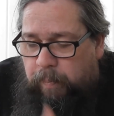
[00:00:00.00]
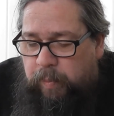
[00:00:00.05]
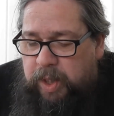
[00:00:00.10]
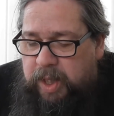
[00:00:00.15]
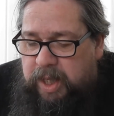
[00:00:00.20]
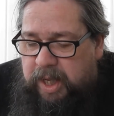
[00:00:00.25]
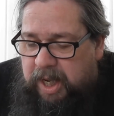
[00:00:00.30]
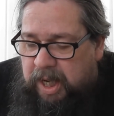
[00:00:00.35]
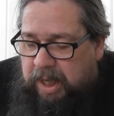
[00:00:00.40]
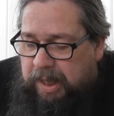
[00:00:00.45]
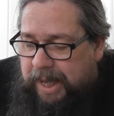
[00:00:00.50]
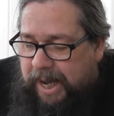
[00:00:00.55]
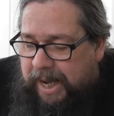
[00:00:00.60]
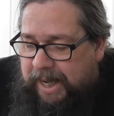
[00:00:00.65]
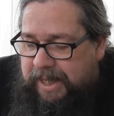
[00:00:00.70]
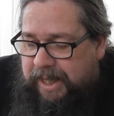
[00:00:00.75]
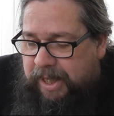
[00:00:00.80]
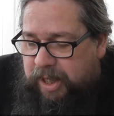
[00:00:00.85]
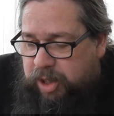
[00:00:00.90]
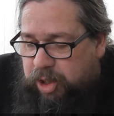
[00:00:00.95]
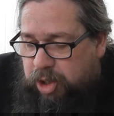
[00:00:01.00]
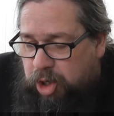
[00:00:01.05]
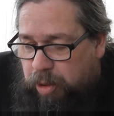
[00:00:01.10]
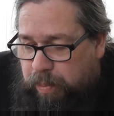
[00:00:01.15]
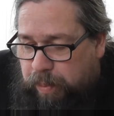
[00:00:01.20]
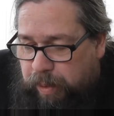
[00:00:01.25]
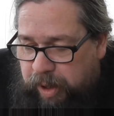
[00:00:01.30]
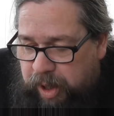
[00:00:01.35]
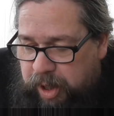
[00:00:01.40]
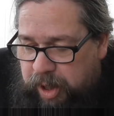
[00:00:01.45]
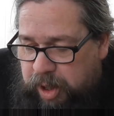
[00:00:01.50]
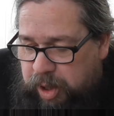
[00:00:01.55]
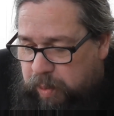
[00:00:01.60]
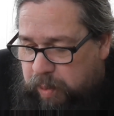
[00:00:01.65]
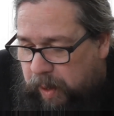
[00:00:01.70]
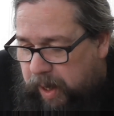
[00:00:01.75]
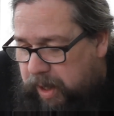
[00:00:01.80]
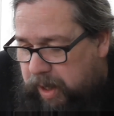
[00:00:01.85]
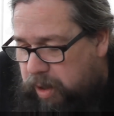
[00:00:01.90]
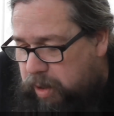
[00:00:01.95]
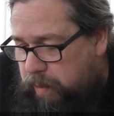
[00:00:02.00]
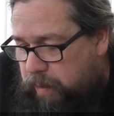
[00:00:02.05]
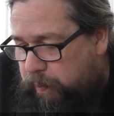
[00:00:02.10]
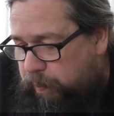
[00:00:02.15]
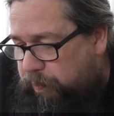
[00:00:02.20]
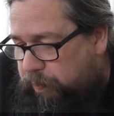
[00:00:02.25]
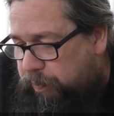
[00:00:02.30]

It's like a lattice top on it as well,